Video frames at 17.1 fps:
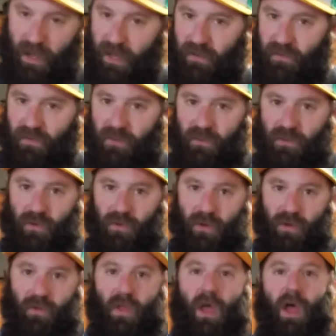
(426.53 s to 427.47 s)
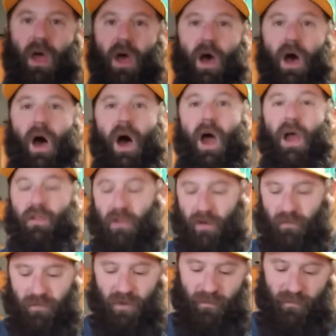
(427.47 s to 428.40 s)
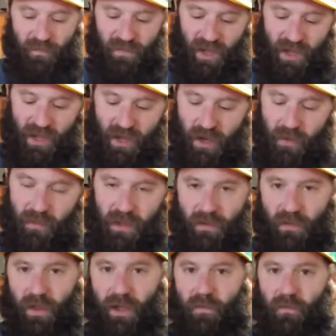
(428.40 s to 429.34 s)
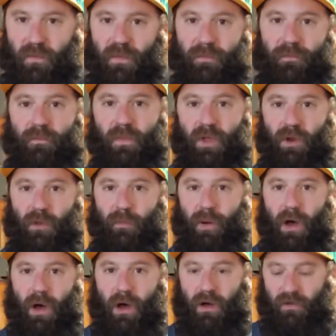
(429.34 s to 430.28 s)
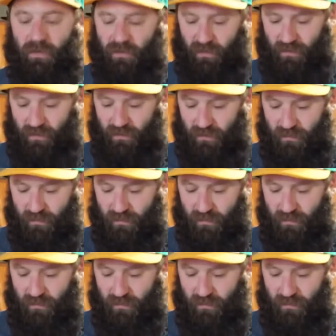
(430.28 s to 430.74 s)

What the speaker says: instant noodle. I love them. They come in like little pucks